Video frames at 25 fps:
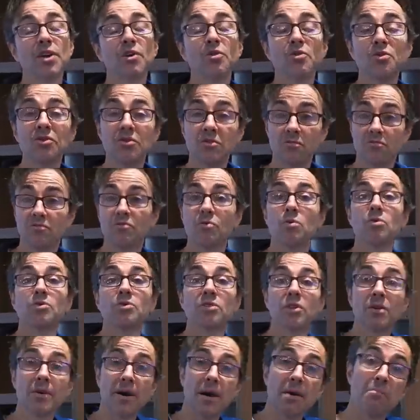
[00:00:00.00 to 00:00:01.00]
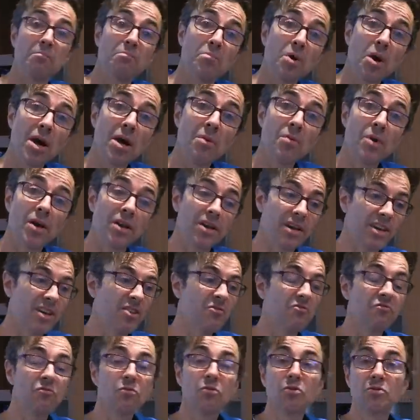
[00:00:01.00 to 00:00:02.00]
I couldn't afford to go out and buy one. I could
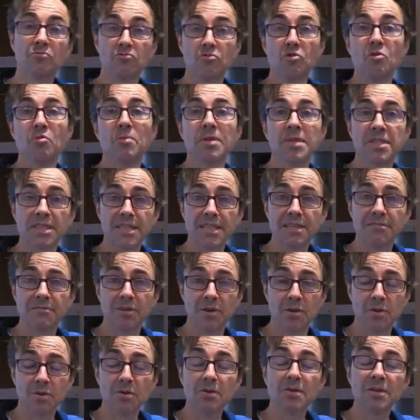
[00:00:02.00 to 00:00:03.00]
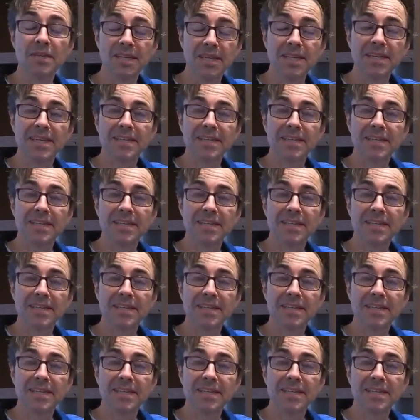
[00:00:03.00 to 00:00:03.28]
afford raw material.